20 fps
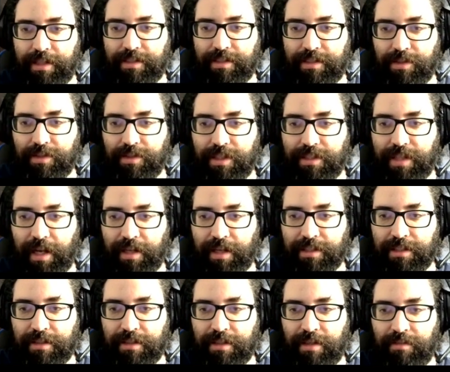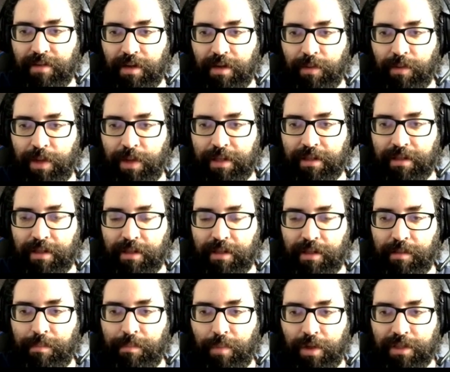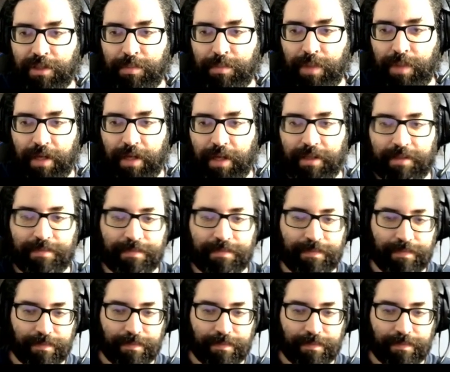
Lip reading: takes to the section evaluated at the points PI.